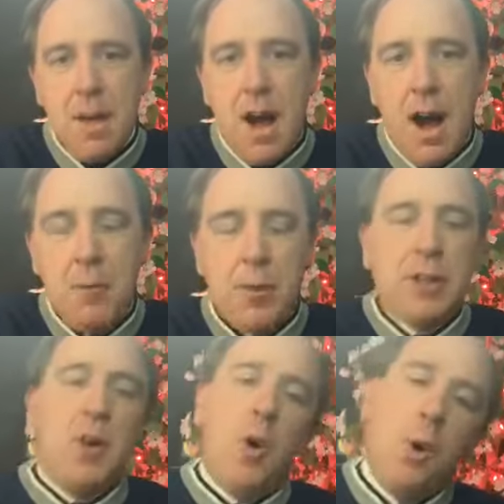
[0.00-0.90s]
Um, when
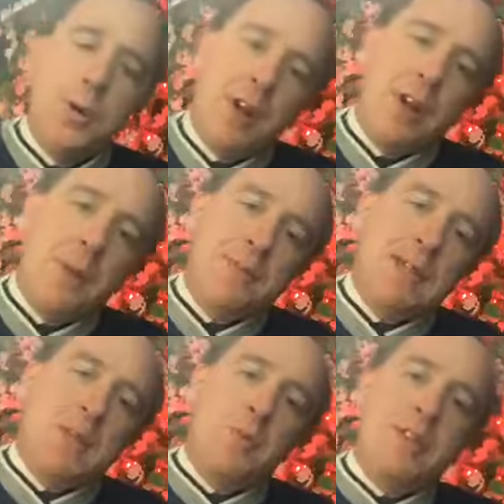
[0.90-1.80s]
the cold air comes
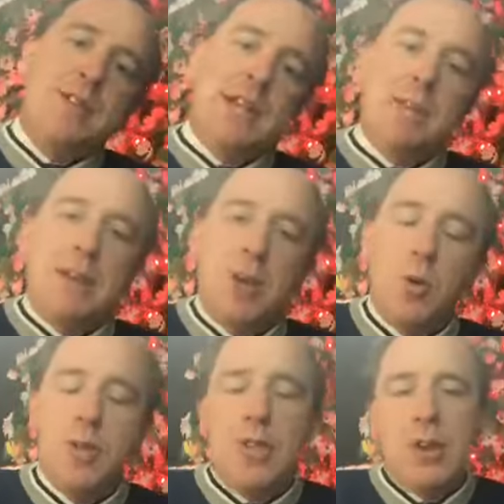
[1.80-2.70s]
in, winds are going to be
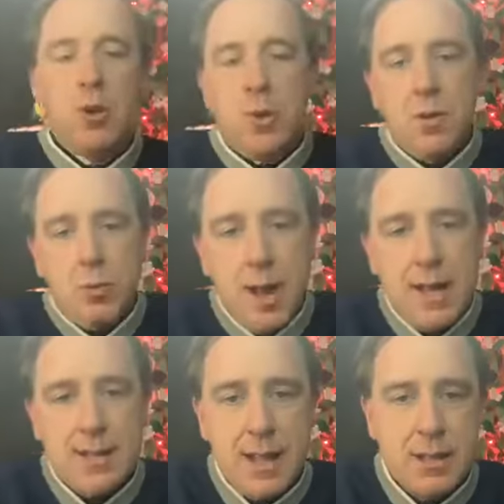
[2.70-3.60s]
north and
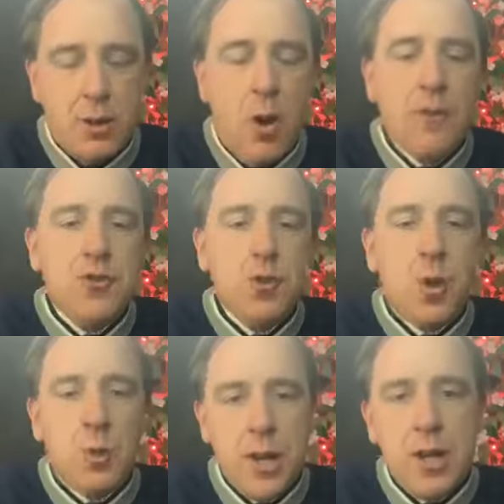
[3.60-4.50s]
northwest. That's an
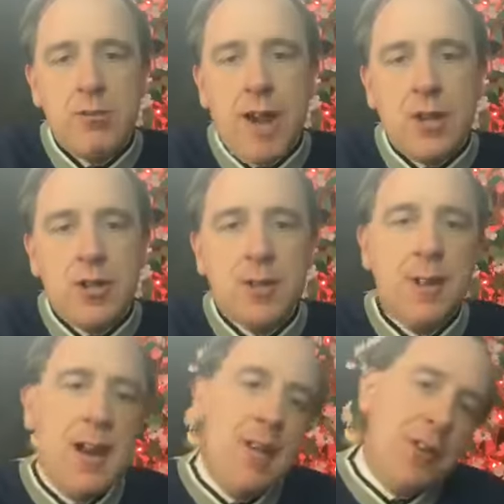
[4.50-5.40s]
offshore wind direction.
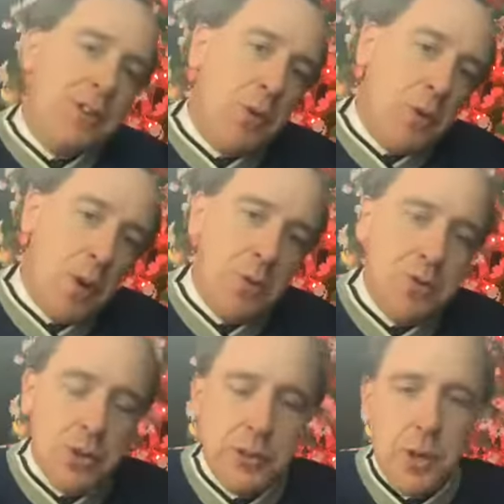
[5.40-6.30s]
There's no
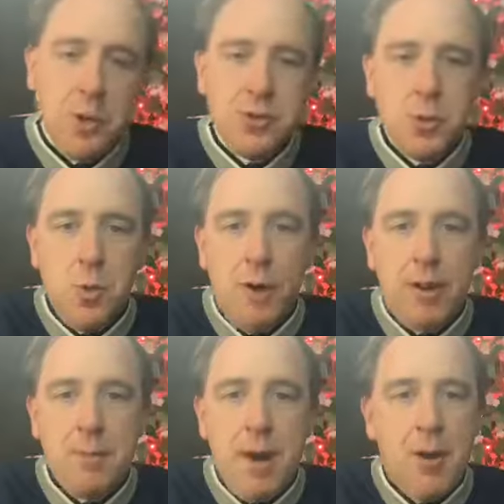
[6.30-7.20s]
coastal lows to
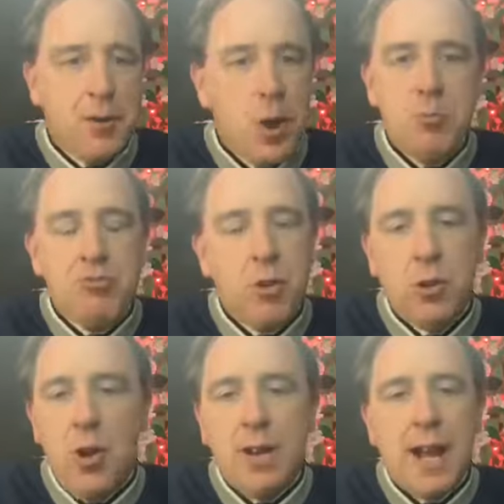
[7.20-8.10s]
worry about, no
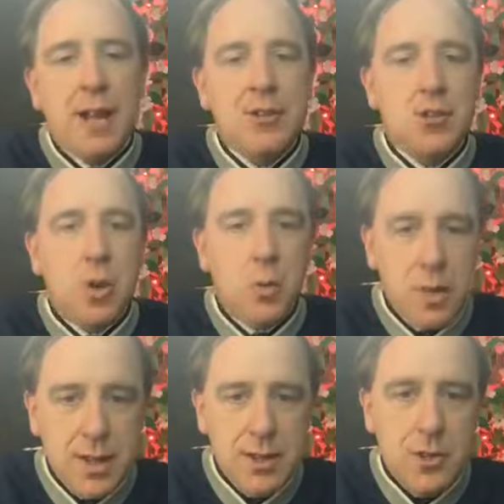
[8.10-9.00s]
prolonged onshore
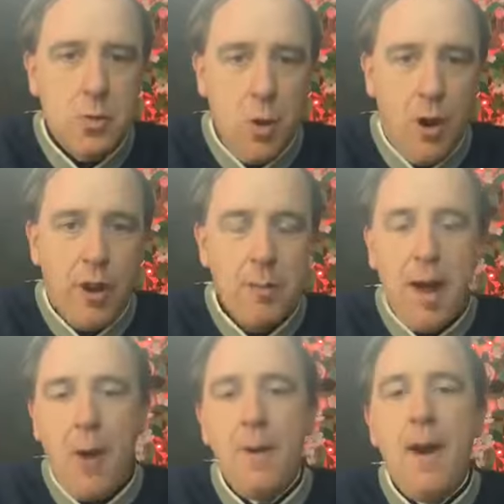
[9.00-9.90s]
winds to worry
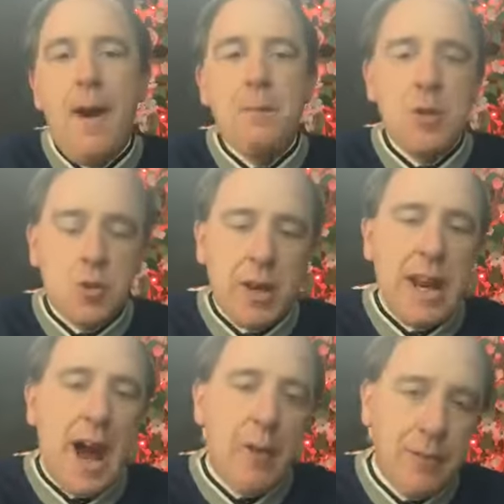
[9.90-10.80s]
about between
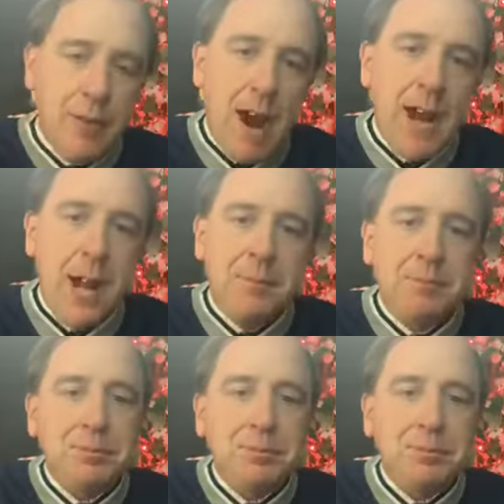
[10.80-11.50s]
now and Friday.